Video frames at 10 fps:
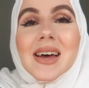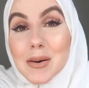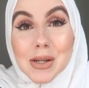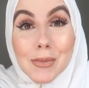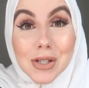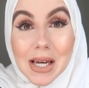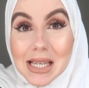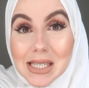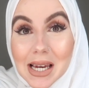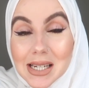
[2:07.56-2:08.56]
so i'm
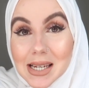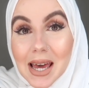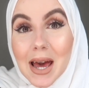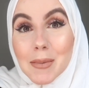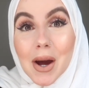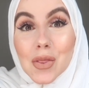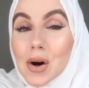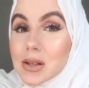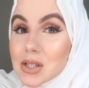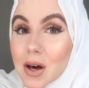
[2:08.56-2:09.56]
excited um i
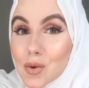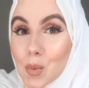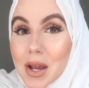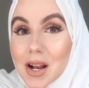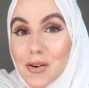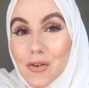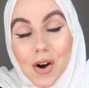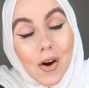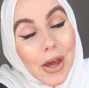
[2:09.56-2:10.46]
thought i'd start the weekly vlog